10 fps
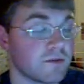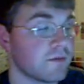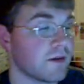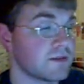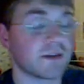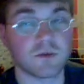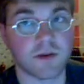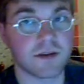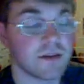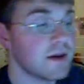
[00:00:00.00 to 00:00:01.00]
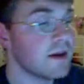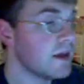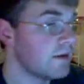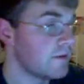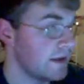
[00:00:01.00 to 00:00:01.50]
a fan, then great.
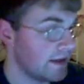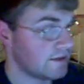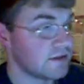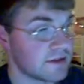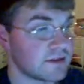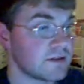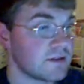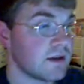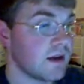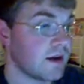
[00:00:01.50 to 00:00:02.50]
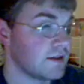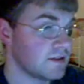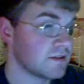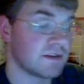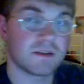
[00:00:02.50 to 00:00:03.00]
If it doesn't and it
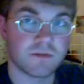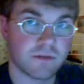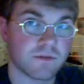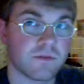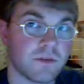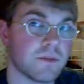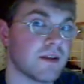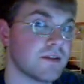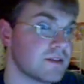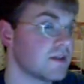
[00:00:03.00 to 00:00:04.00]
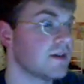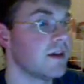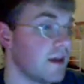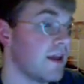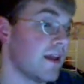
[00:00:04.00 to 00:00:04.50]
still turns off after a few minutes,
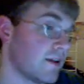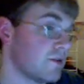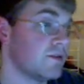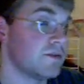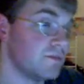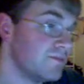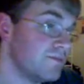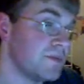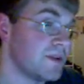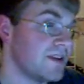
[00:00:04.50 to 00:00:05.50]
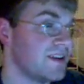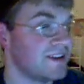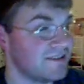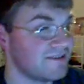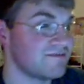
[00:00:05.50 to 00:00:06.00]
it could be
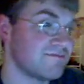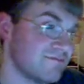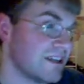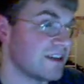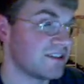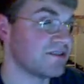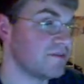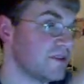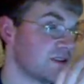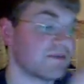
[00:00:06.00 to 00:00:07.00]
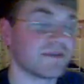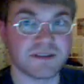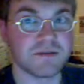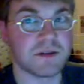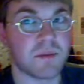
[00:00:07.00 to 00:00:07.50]
something
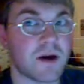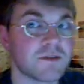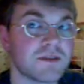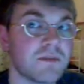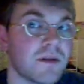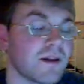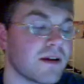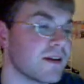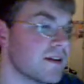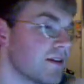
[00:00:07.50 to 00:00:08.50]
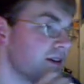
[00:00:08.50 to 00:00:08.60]
to do with your power supply.